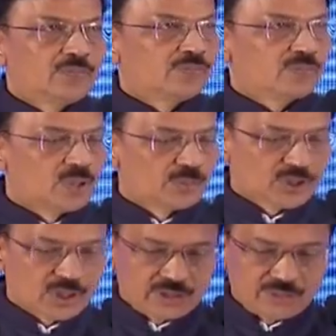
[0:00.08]

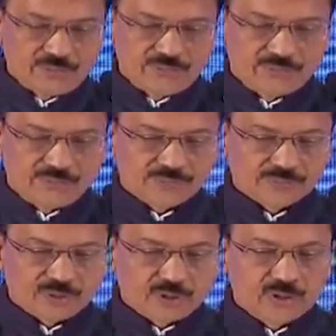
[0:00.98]
Namaskar.
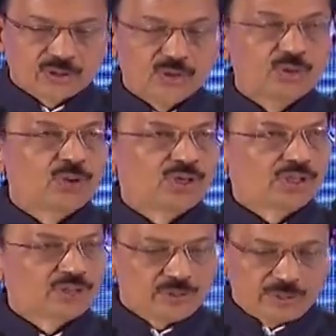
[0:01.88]
Good morning,
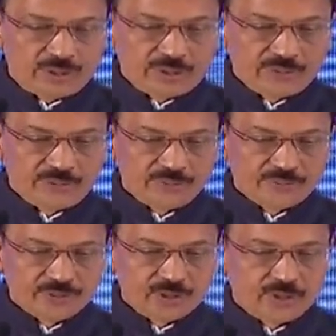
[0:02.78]
everybody.
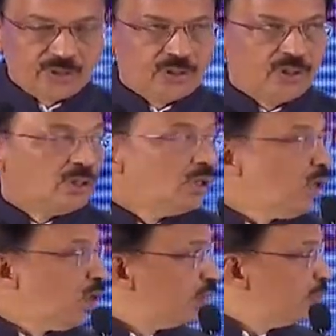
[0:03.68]

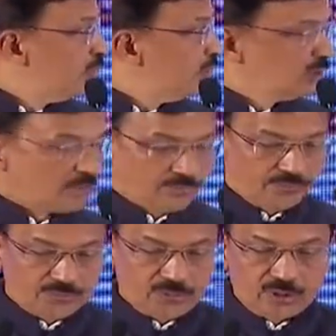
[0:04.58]
Honorable
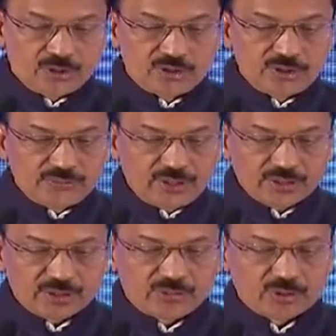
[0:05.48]
Chief
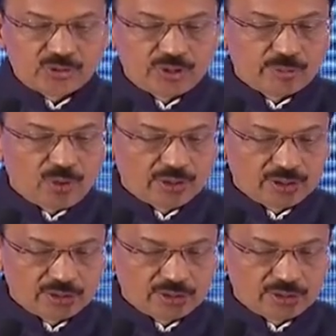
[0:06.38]
Guest for today morning,